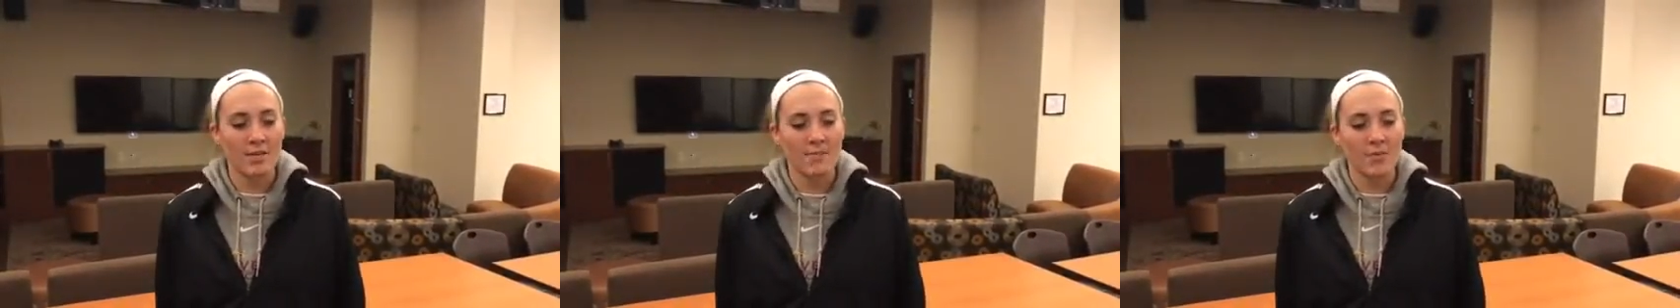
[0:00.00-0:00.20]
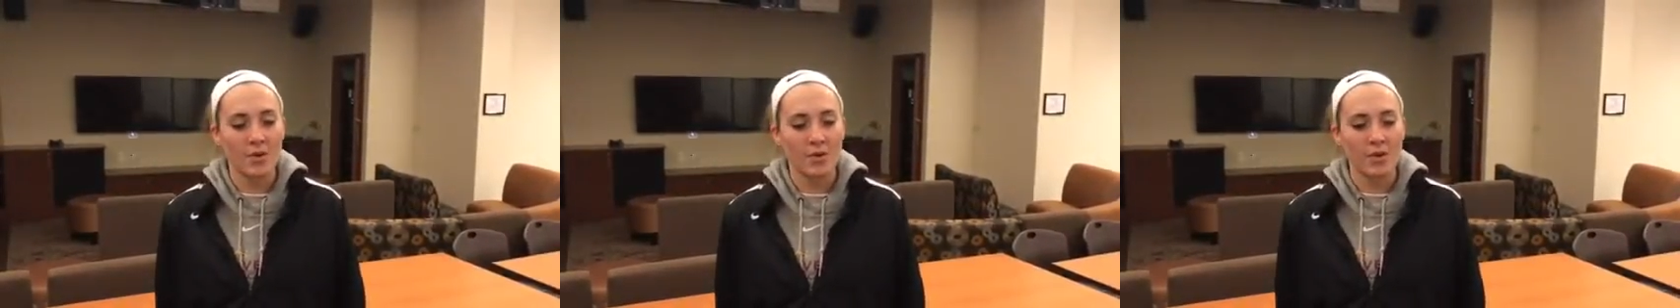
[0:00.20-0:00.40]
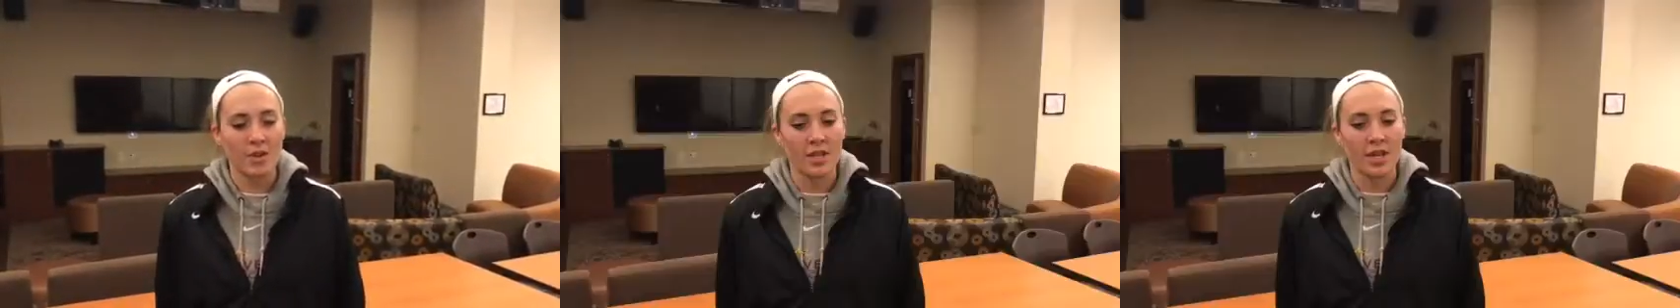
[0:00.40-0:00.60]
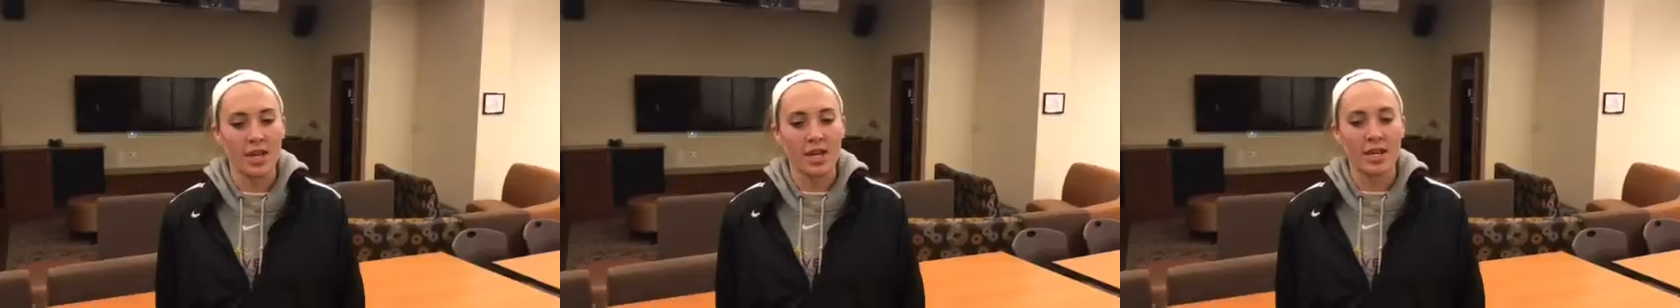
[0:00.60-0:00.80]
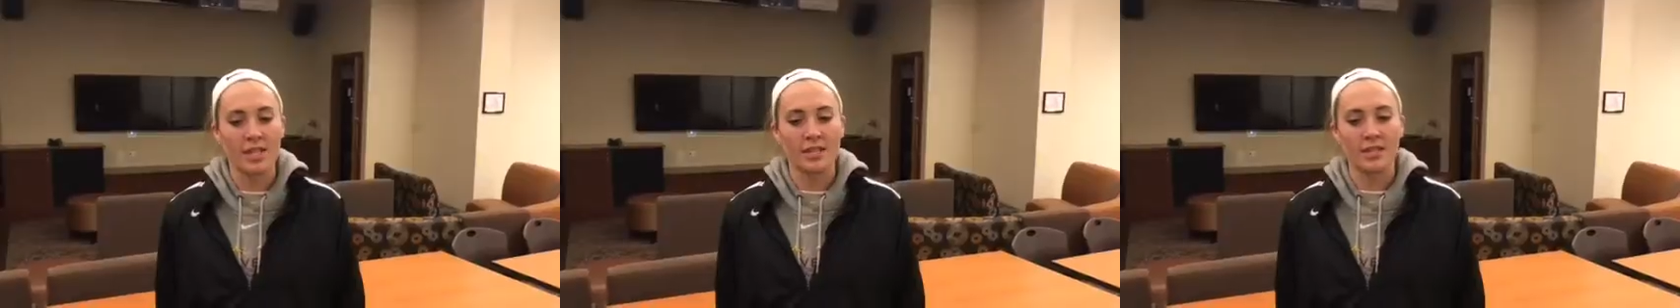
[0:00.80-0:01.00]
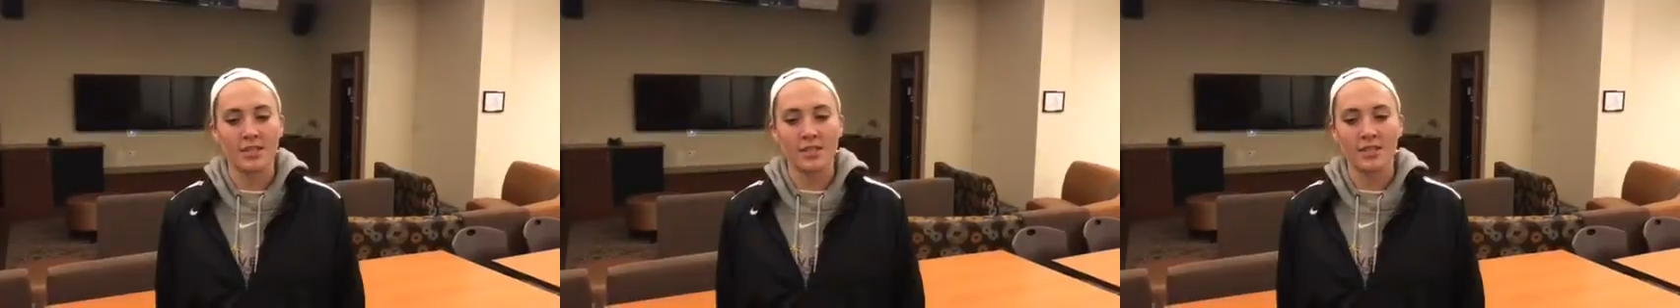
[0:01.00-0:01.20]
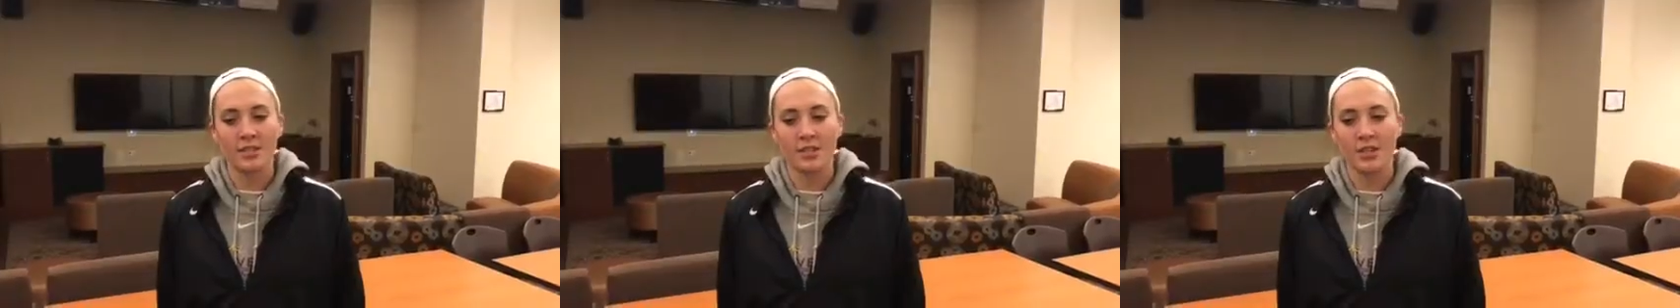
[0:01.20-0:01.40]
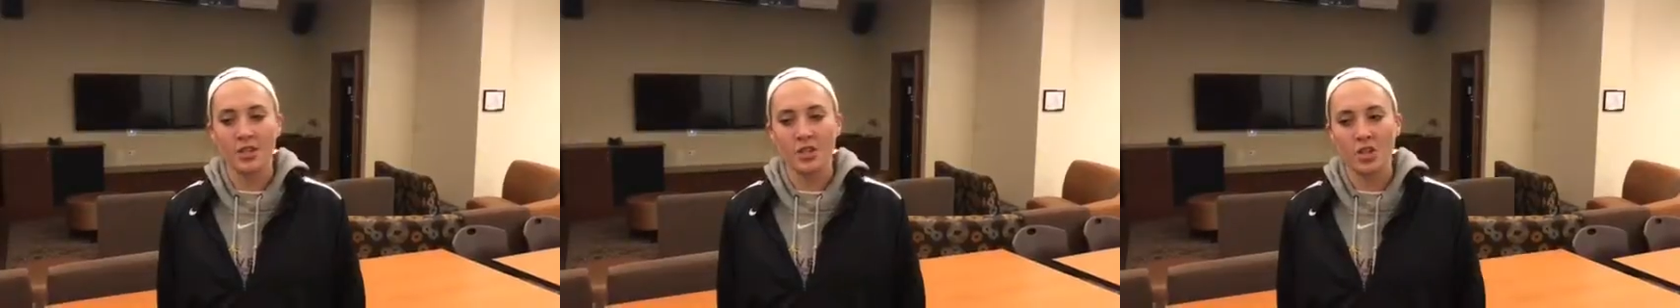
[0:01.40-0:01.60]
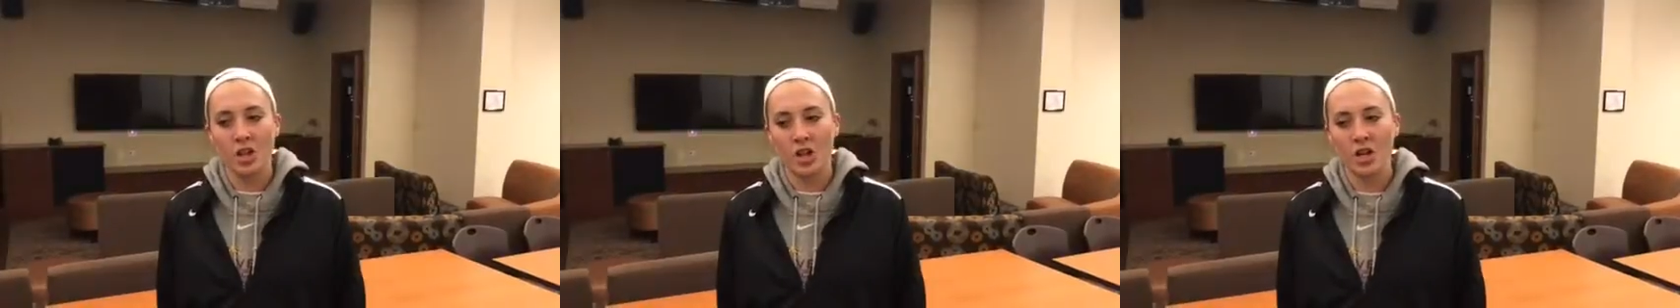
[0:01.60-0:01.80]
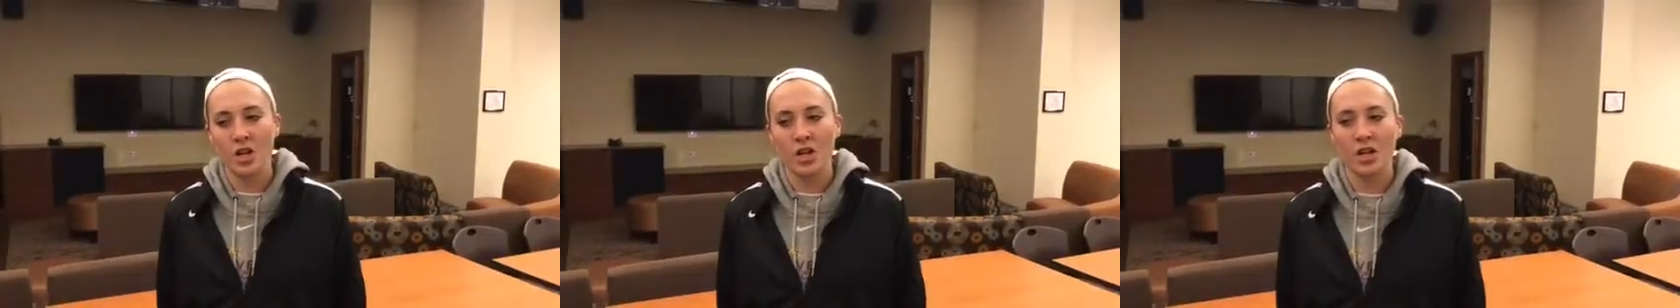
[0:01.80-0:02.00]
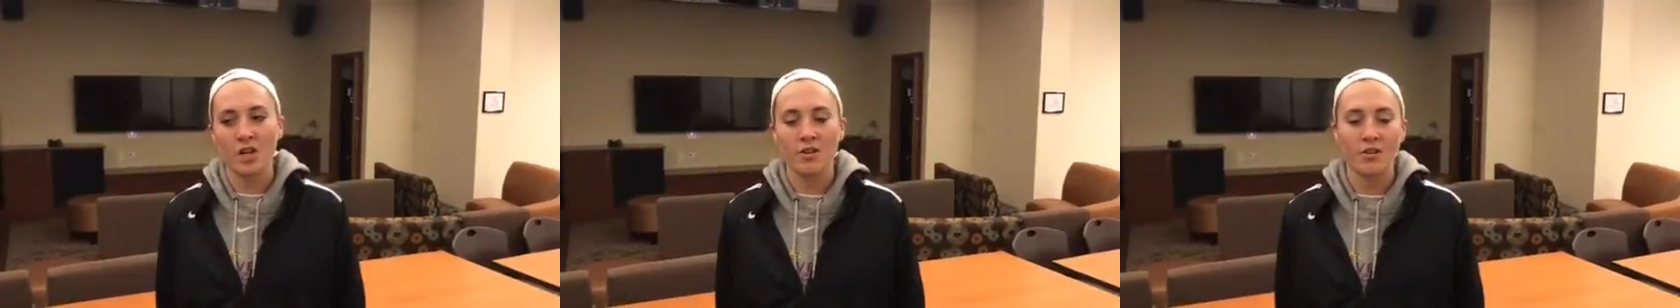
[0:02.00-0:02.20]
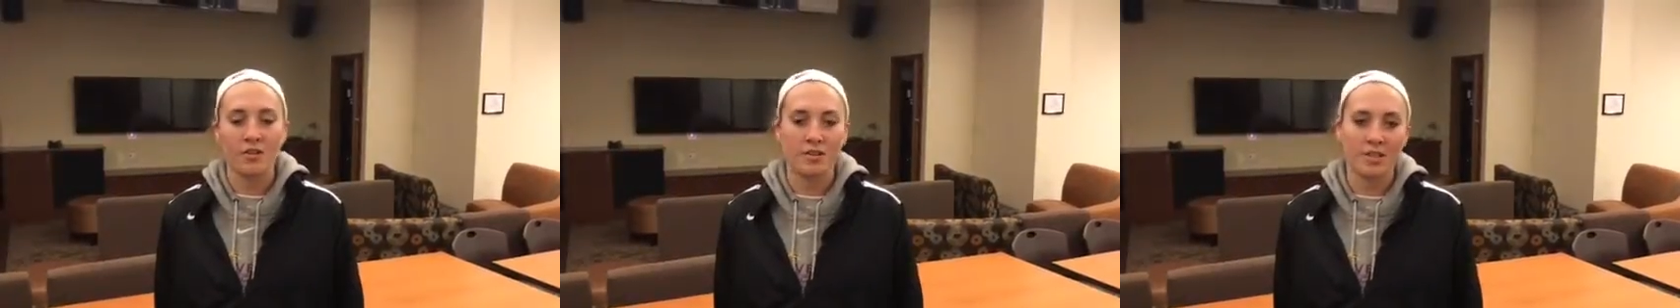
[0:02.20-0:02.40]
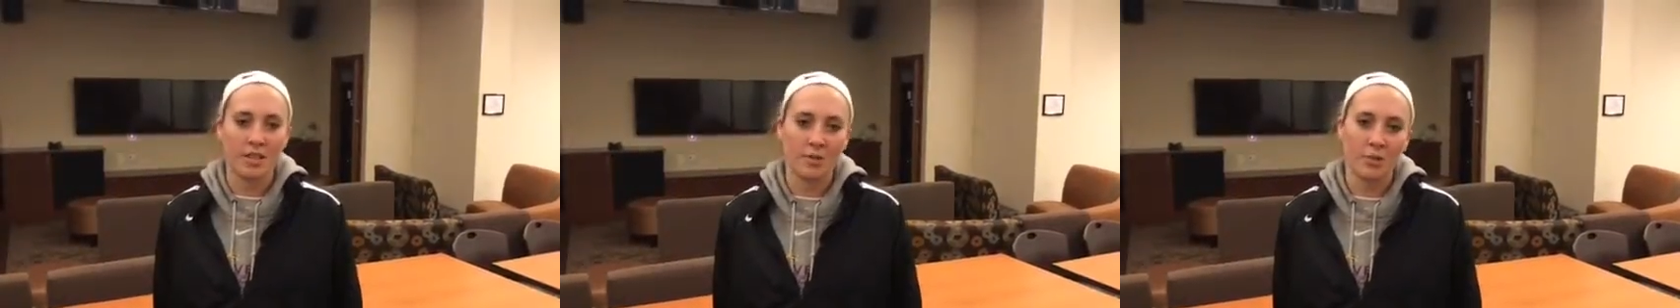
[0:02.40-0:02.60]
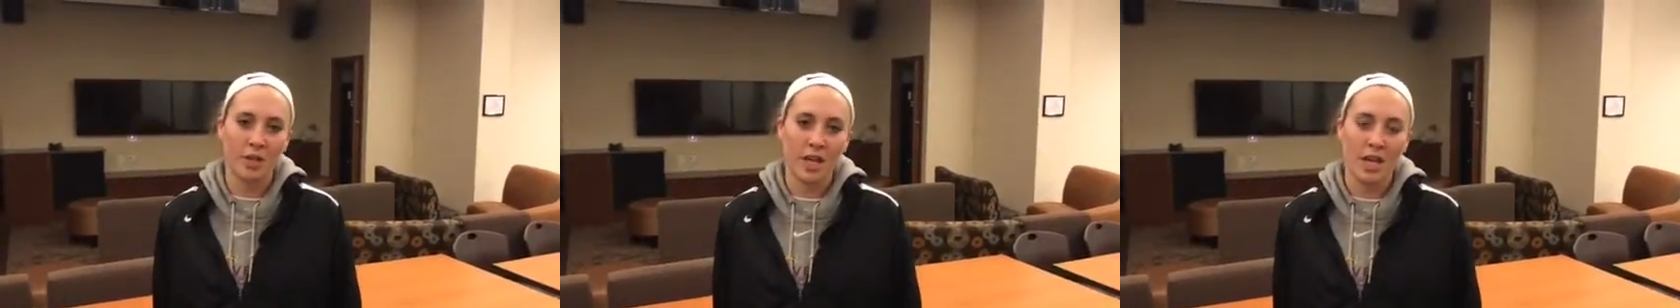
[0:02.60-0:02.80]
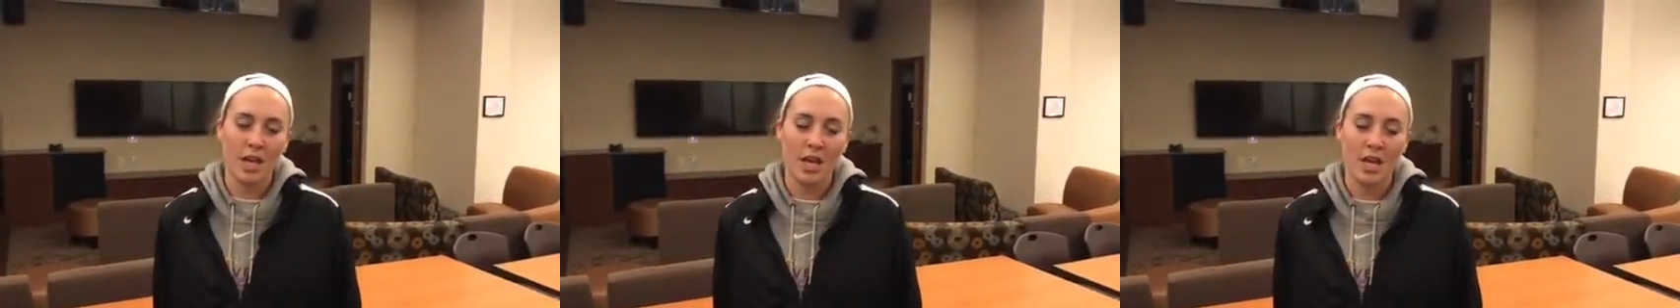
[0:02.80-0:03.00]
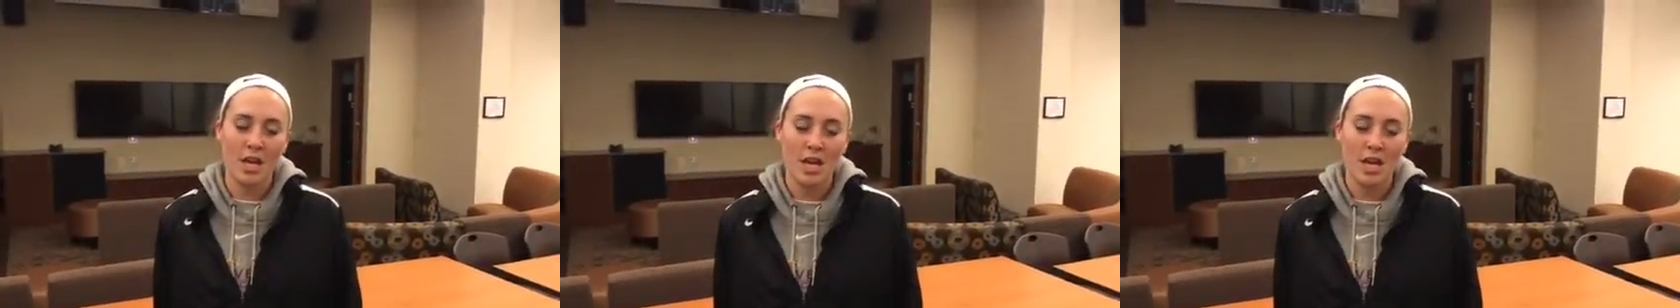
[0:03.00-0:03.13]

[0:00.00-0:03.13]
both as a daughter, sibling.